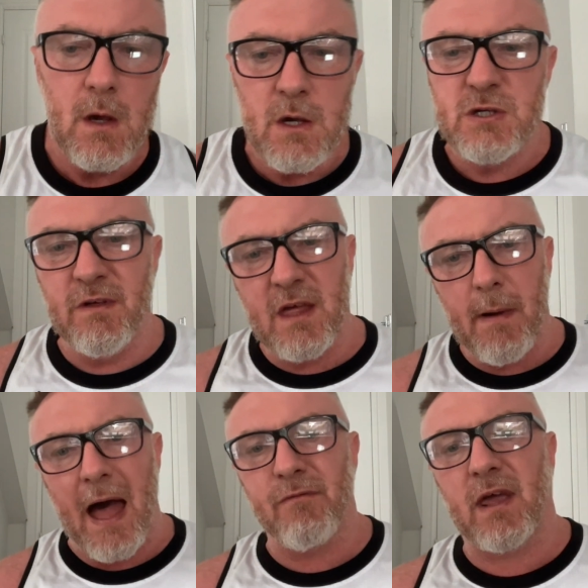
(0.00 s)
So if you think
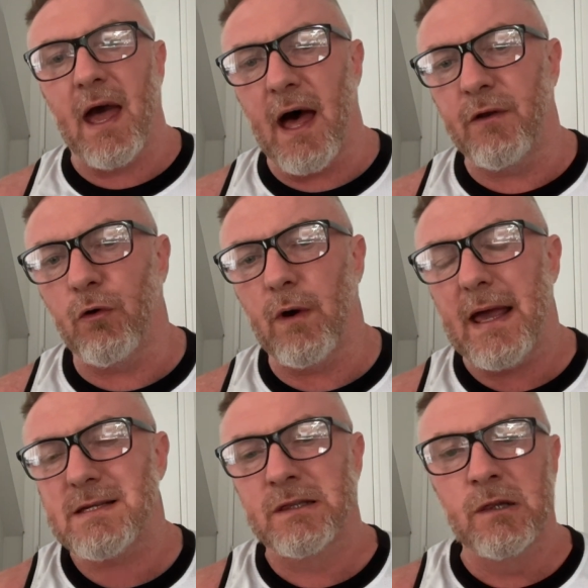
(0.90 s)
about avocado,
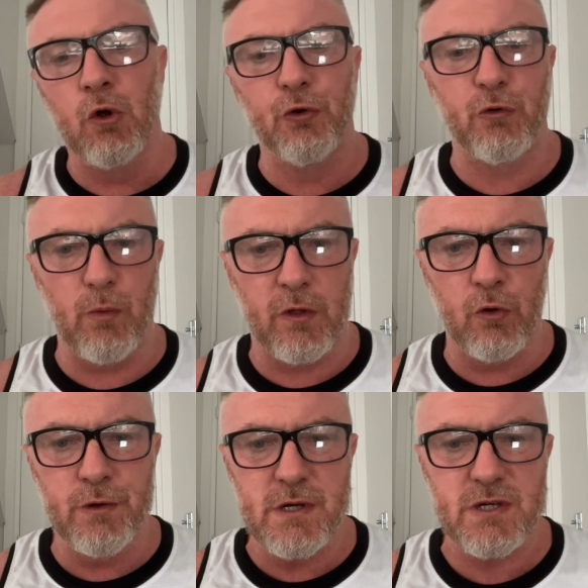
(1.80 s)
it's loaded with
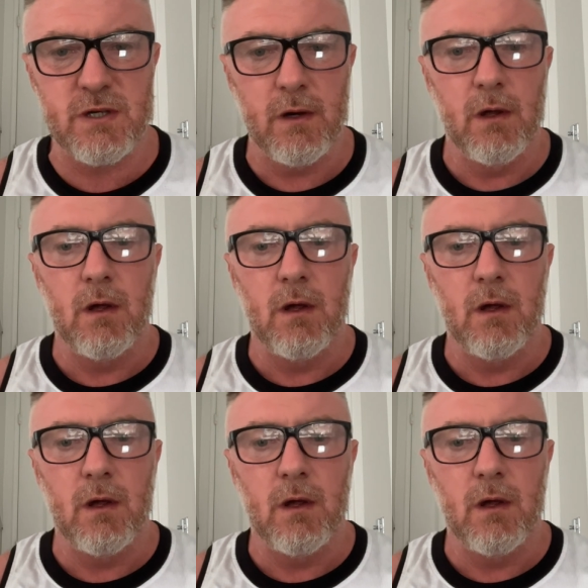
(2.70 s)
goodness,